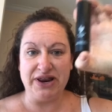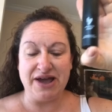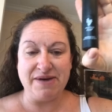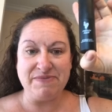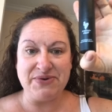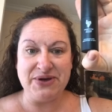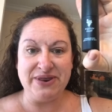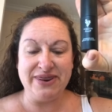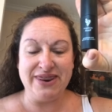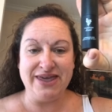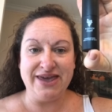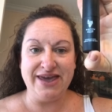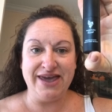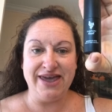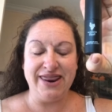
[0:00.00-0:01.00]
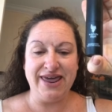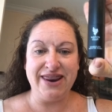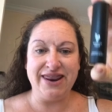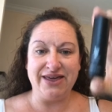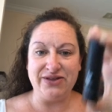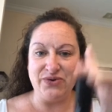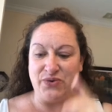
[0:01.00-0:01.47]
I'm putting in
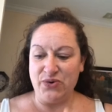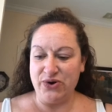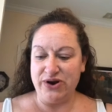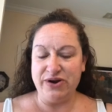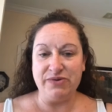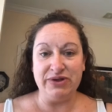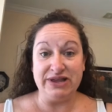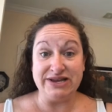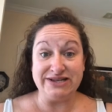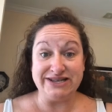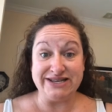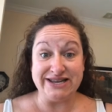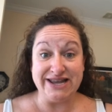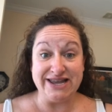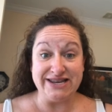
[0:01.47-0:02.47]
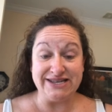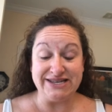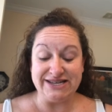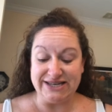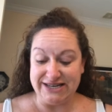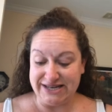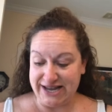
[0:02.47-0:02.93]
another order. It releases again
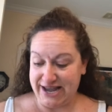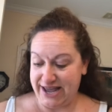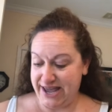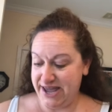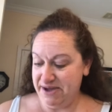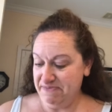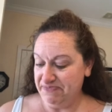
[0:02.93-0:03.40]
today.